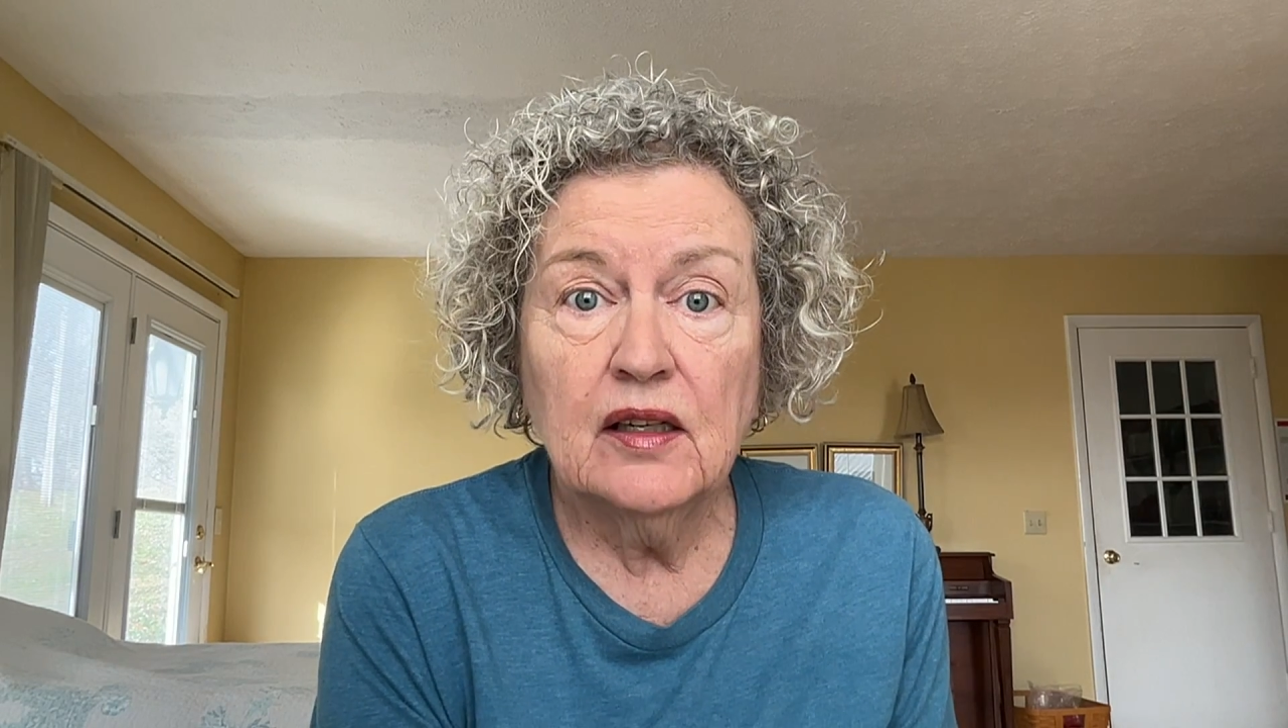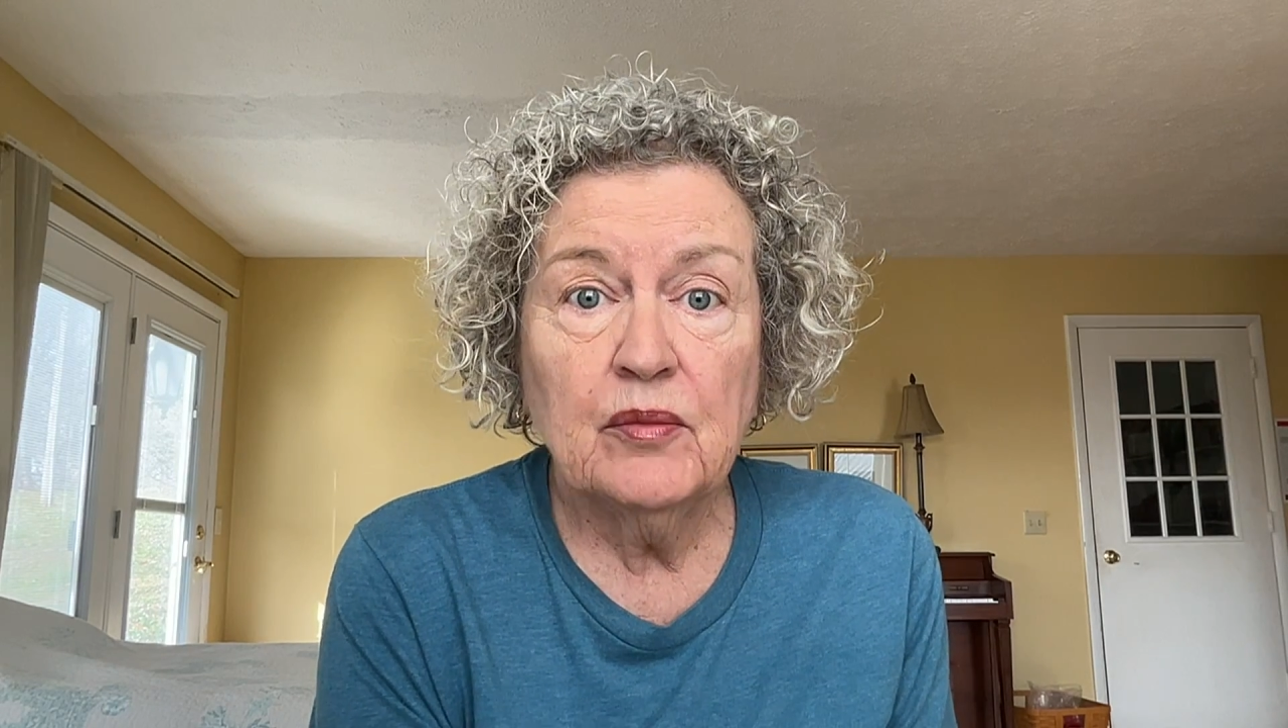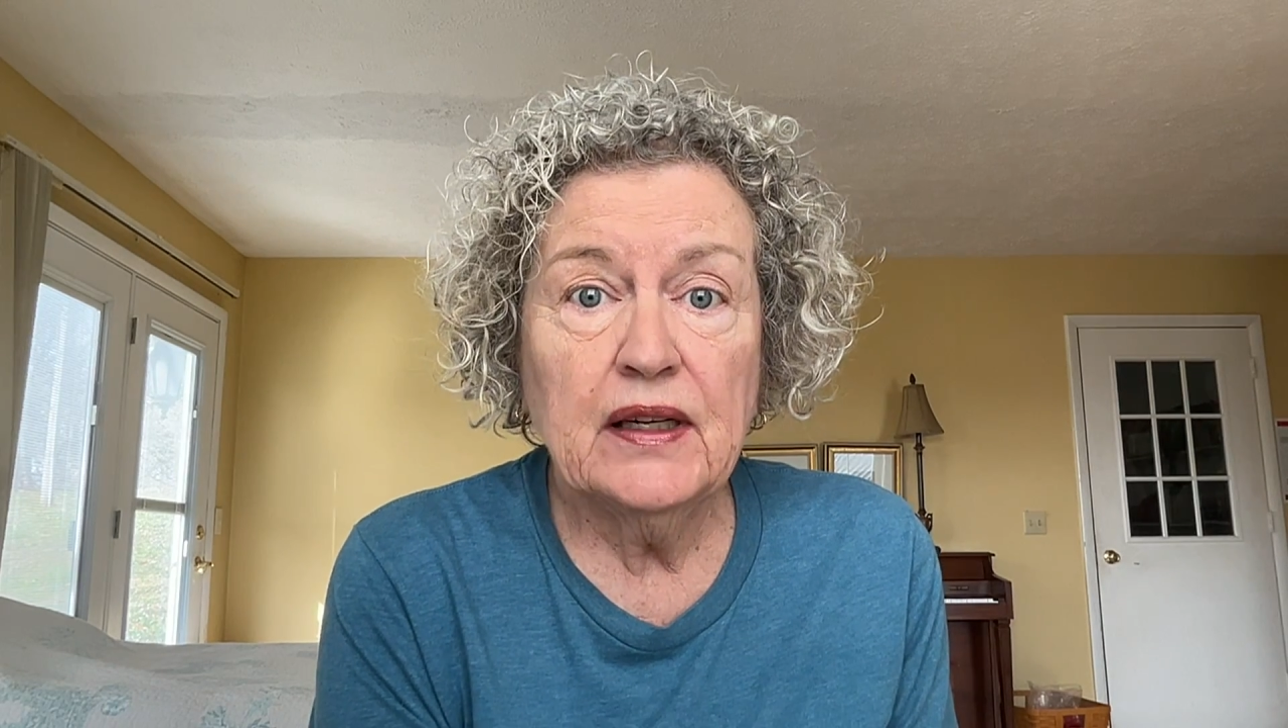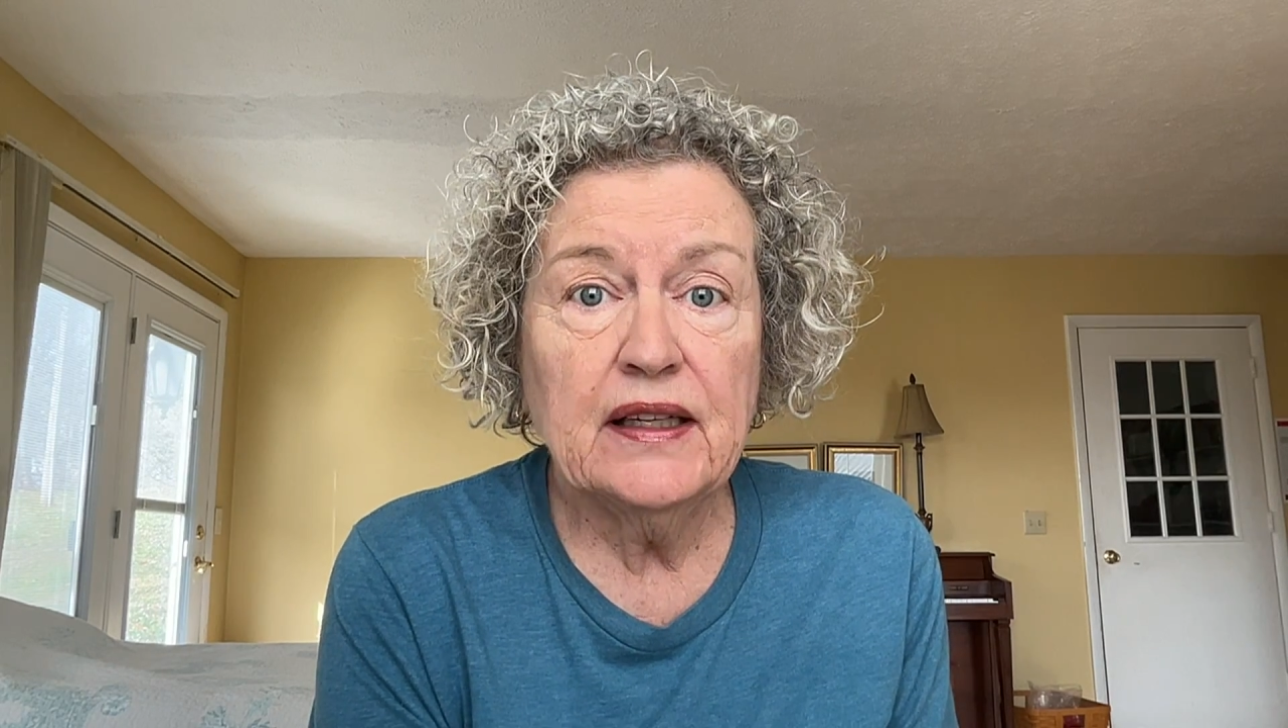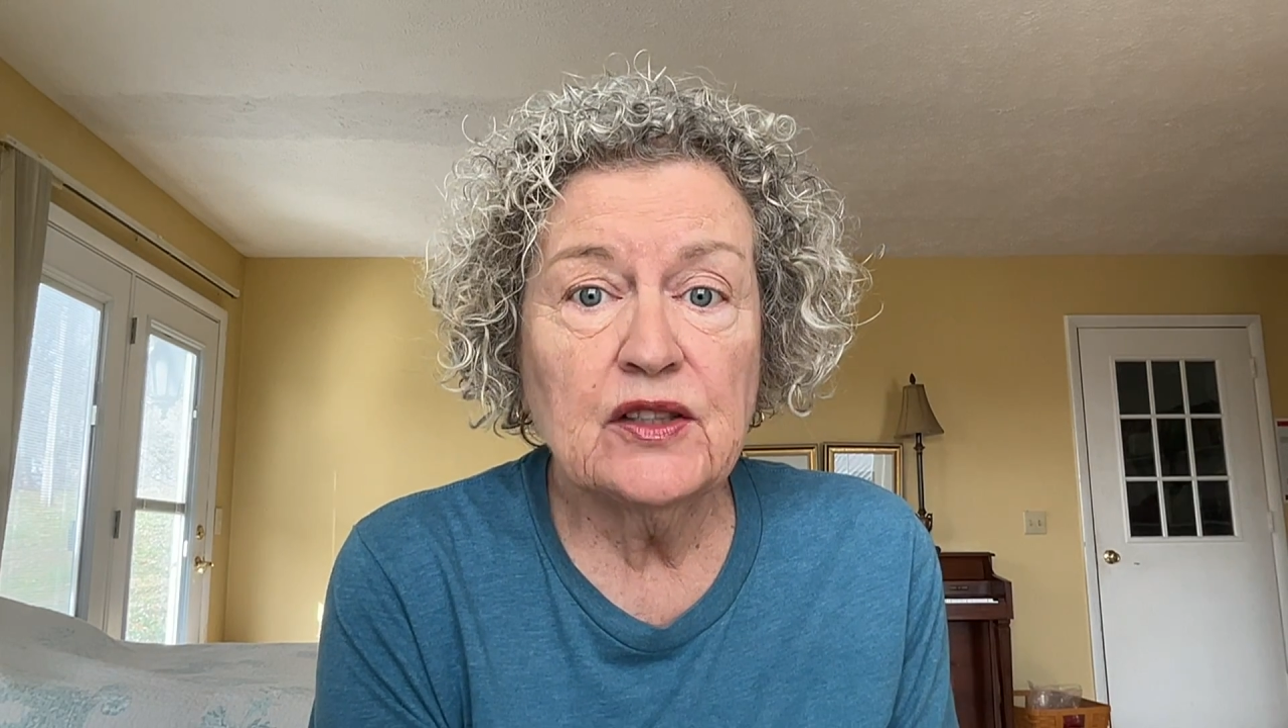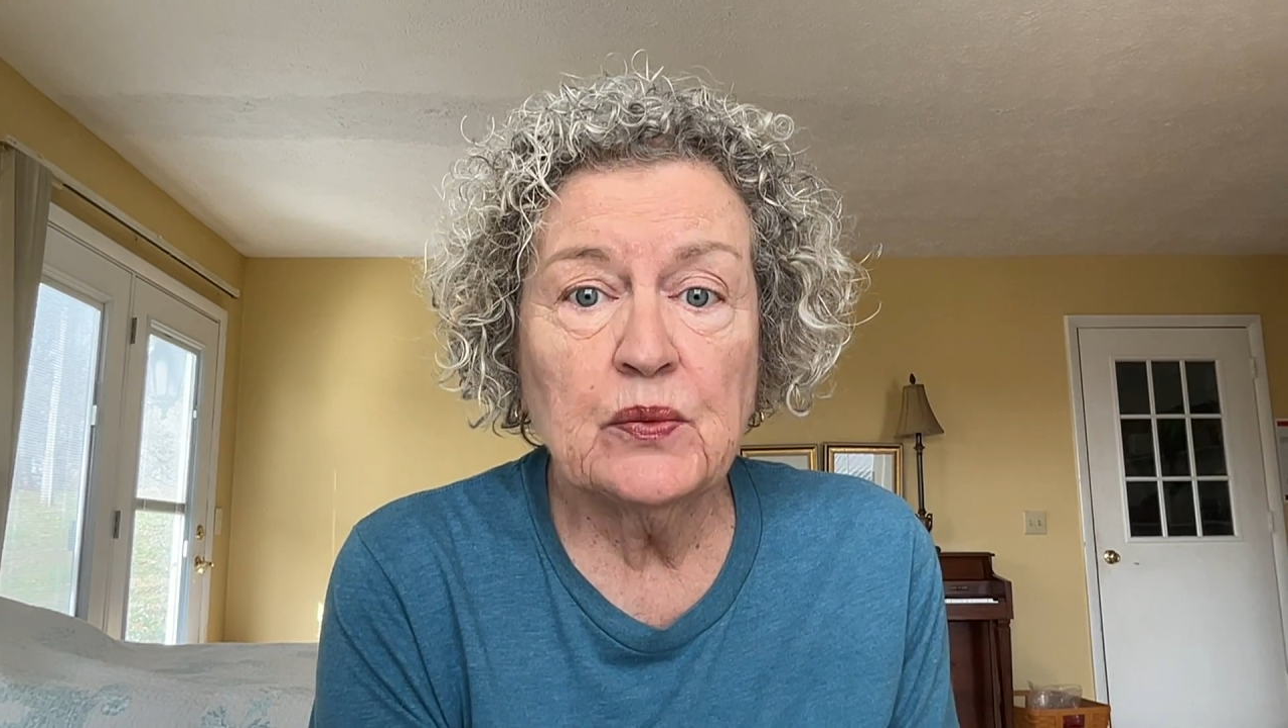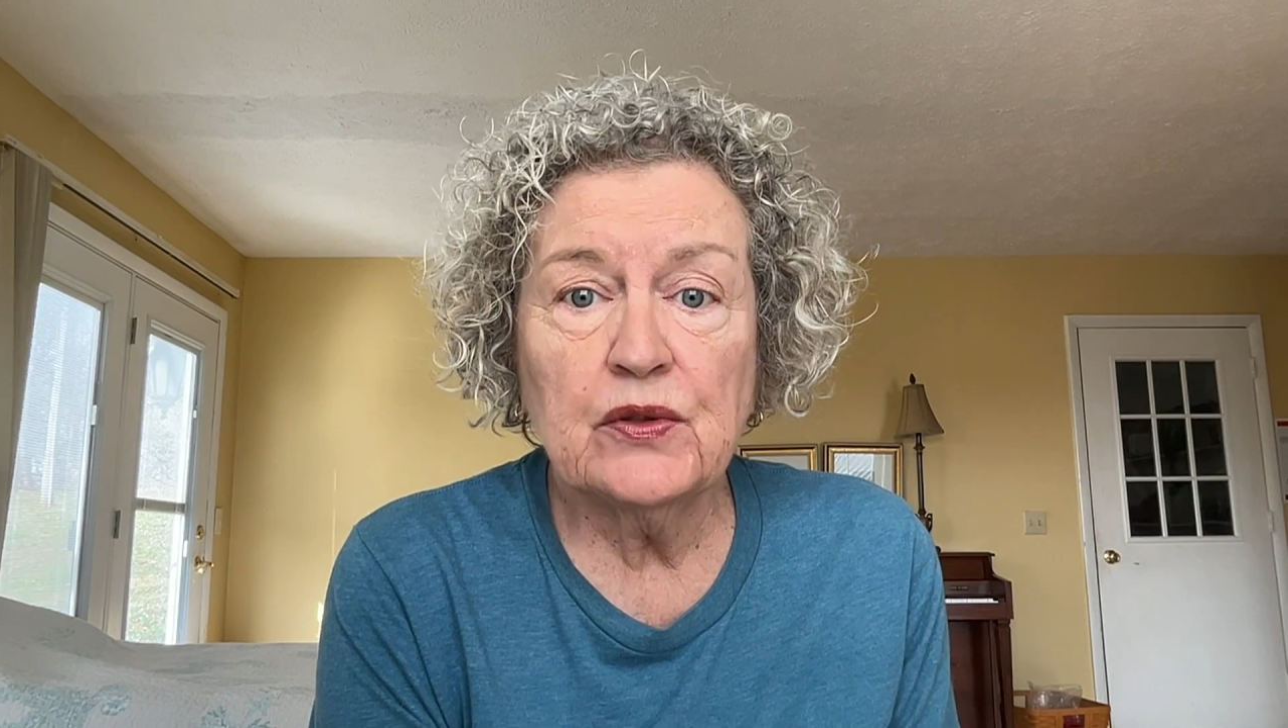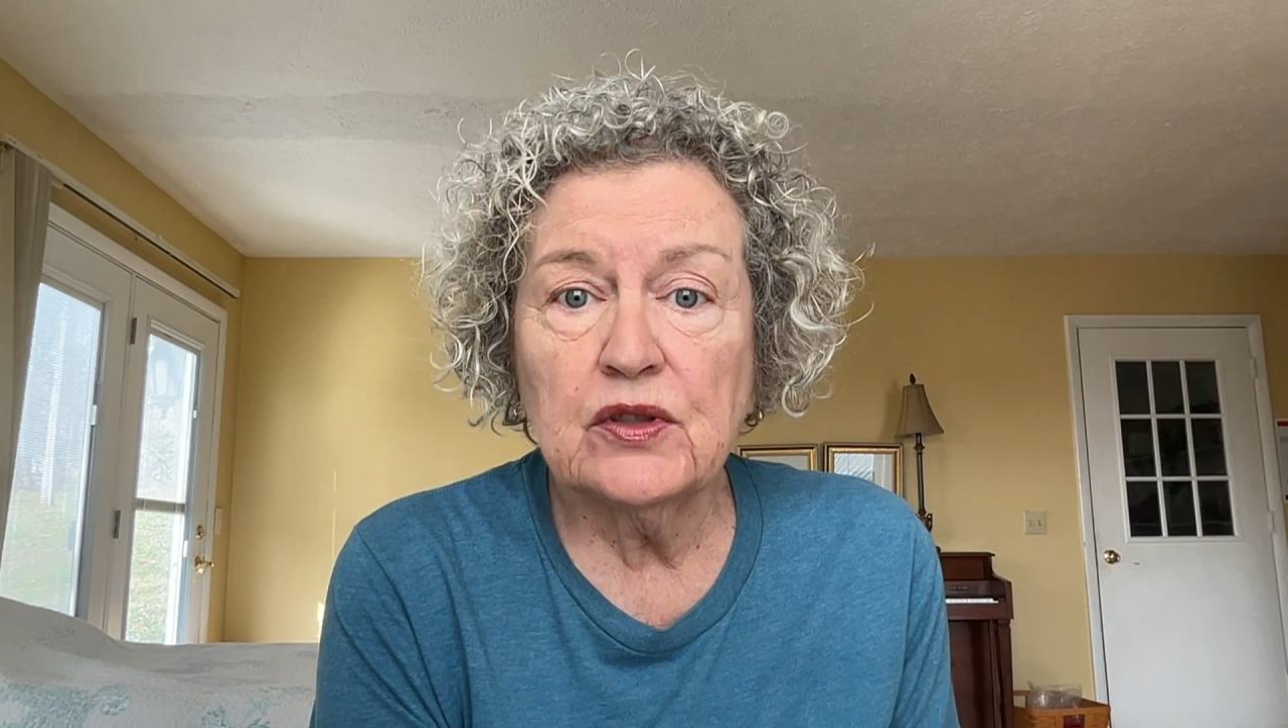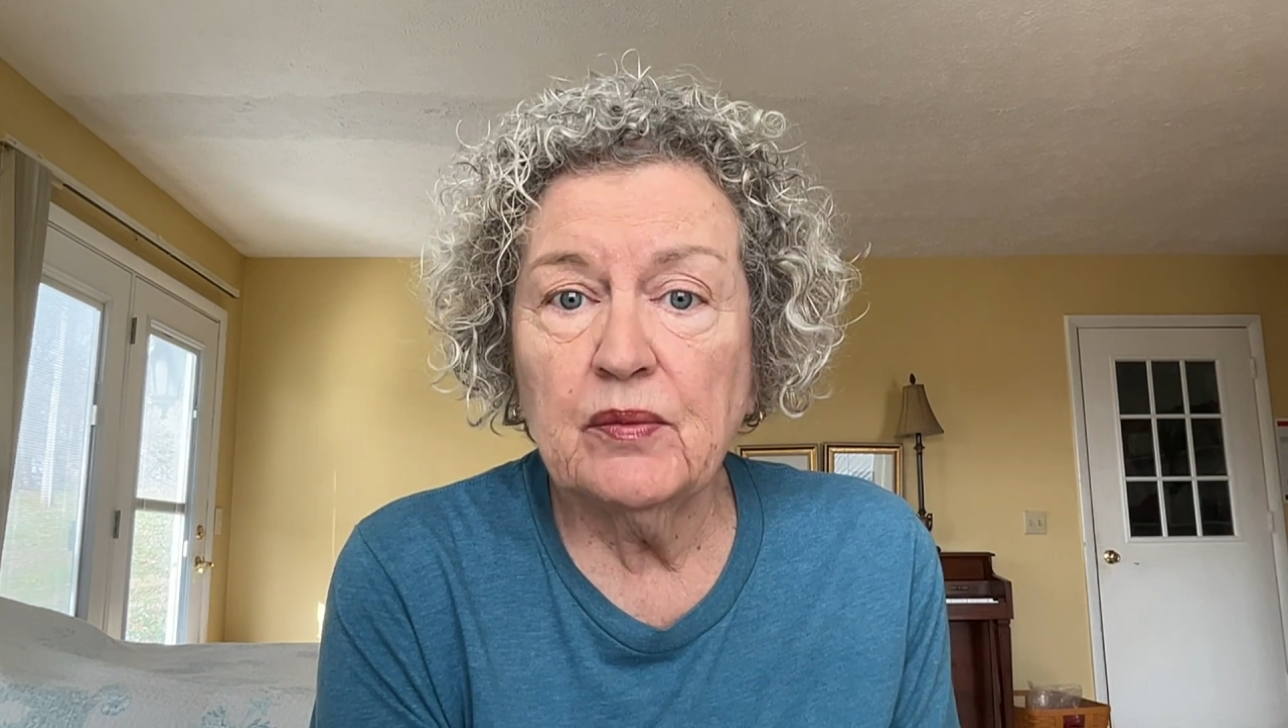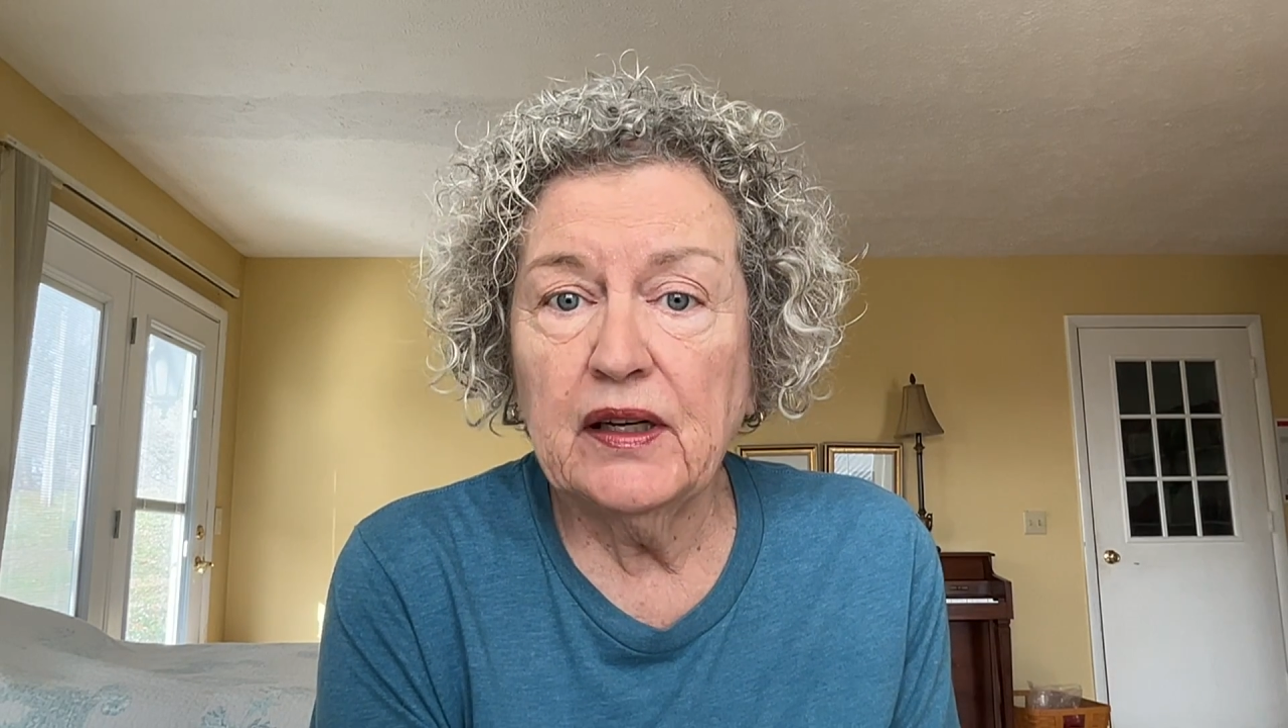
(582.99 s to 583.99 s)
but it's
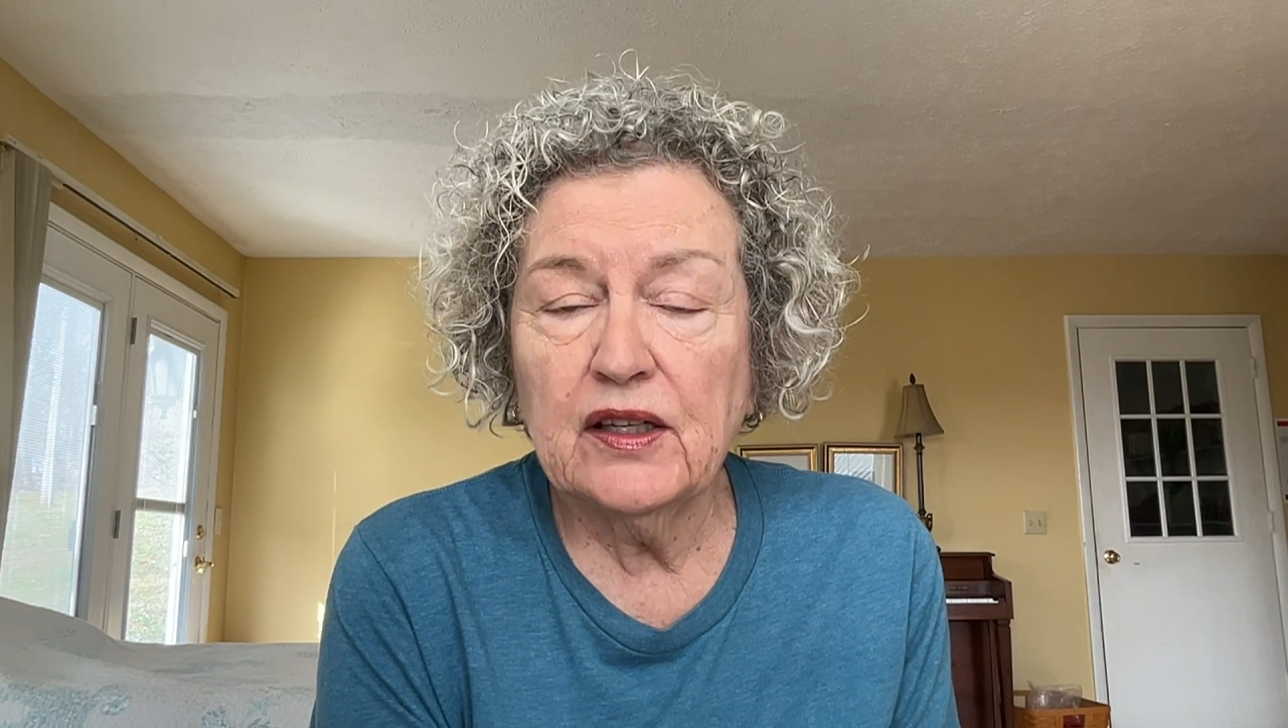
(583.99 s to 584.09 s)
supposed to be